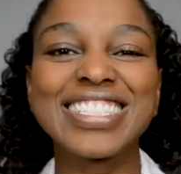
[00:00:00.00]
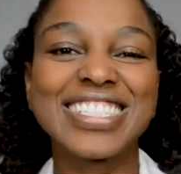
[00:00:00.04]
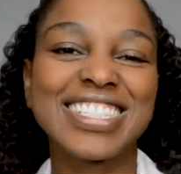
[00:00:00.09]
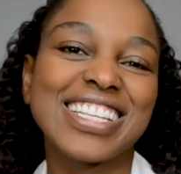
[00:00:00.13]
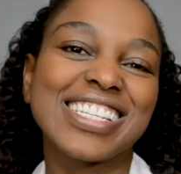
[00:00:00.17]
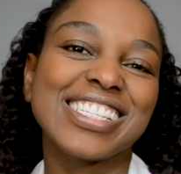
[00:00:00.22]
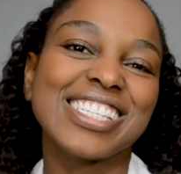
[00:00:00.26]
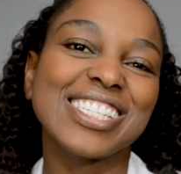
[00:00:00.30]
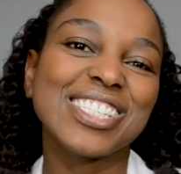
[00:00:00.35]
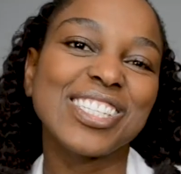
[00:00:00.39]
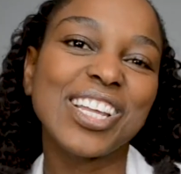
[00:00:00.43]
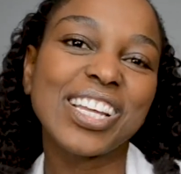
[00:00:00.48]

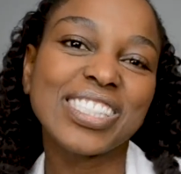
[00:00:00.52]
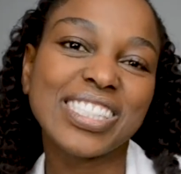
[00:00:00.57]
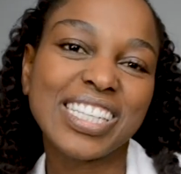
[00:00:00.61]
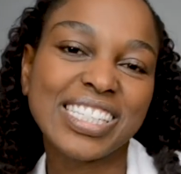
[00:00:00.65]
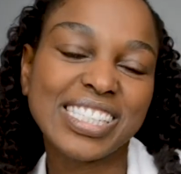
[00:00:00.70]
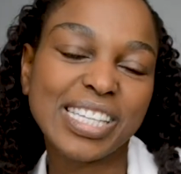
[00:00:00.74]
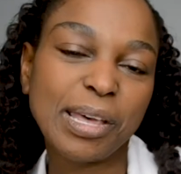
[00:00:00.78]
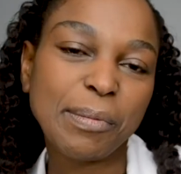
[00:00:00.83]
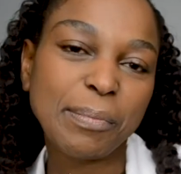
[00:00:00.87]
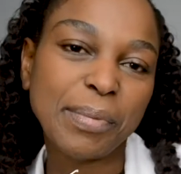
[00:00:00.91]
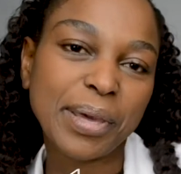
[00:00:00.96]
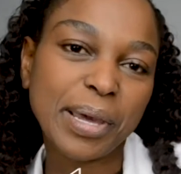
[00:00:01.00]
This is Dr.
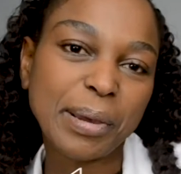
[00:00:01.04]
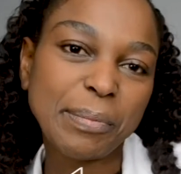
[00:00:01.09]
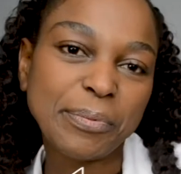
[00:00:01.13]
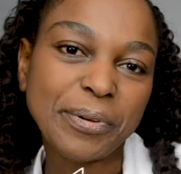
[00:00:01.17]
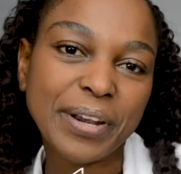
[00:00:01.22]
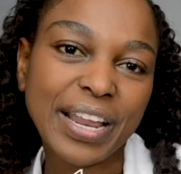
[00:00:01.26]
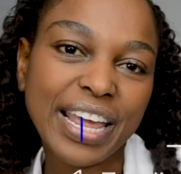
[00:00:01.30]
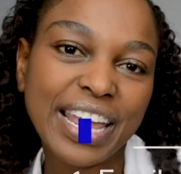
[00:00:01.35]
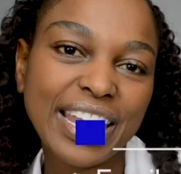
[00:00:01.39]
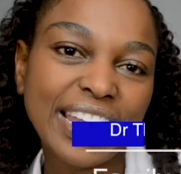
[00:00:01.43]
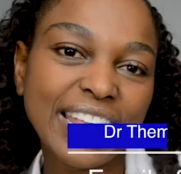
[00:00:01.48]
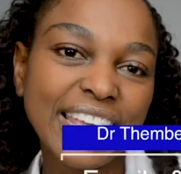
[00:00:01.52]
Thembe
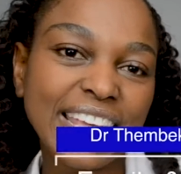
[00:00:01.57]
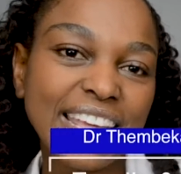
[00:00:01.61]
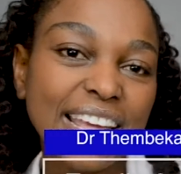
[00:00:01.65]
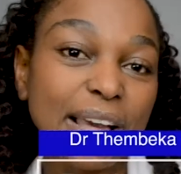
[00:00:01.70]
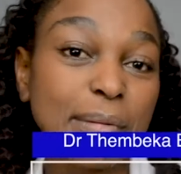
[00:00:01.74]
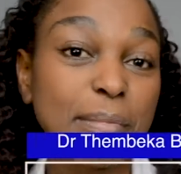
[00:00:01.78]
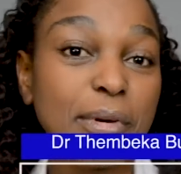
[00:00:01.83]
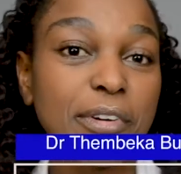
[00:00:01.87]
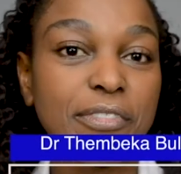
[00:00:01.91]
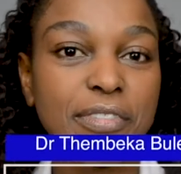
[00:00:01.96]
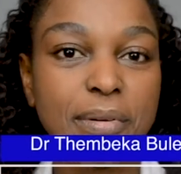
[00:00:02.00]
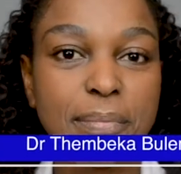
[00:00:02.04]
Apuleni.
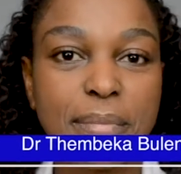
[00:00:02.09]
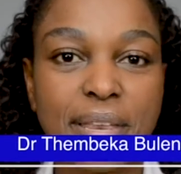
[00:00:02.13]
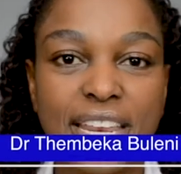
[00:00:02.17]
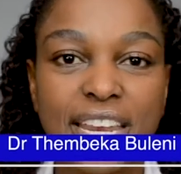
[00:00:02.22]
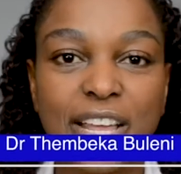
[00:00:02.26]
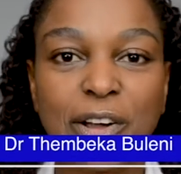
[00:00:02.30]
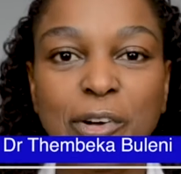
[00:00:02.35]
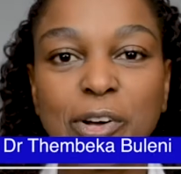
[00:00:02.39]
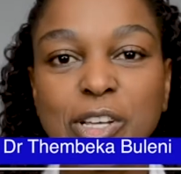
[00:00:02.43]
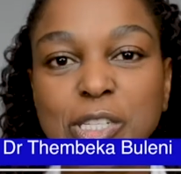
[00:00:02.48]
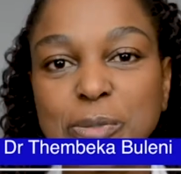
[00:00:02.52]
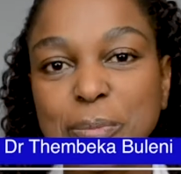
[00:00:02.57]
I'm a family and
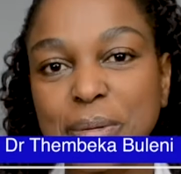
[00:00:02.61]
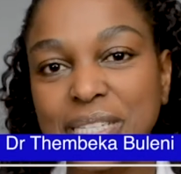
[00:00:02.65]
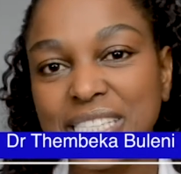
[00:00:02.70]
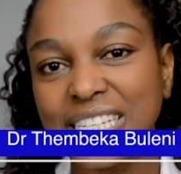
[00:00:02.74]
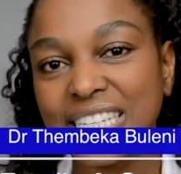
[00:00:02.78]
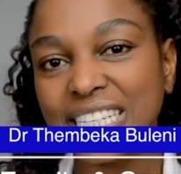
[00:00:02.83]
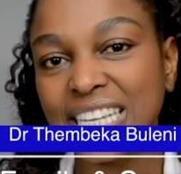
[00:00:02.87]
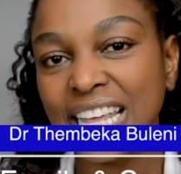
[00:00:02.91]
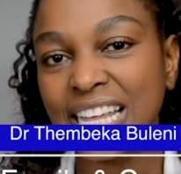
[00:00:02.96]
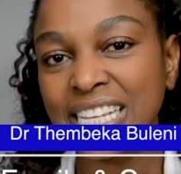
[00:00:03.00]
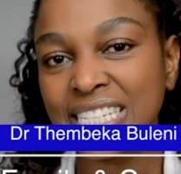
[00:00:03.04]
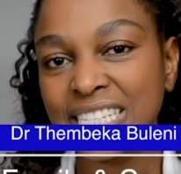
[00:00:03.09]
a
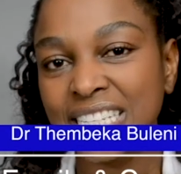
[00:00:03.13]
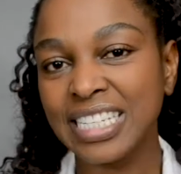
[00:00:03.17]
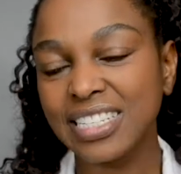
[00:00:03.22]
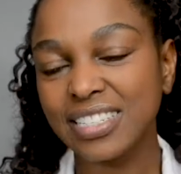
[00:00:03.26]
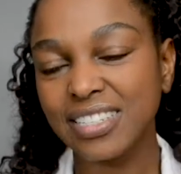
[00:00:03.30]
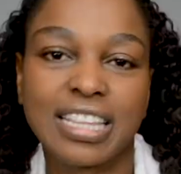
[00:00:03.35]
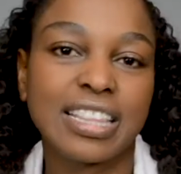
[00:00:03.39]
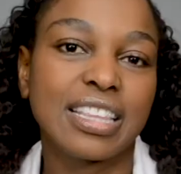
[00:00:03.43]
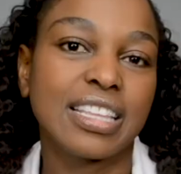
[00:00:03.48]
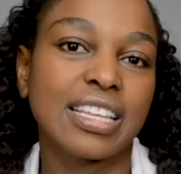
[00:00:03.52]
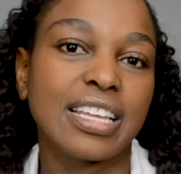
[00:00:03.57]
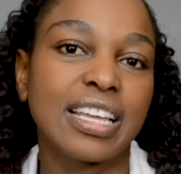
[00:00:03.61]
cosmetic dentist.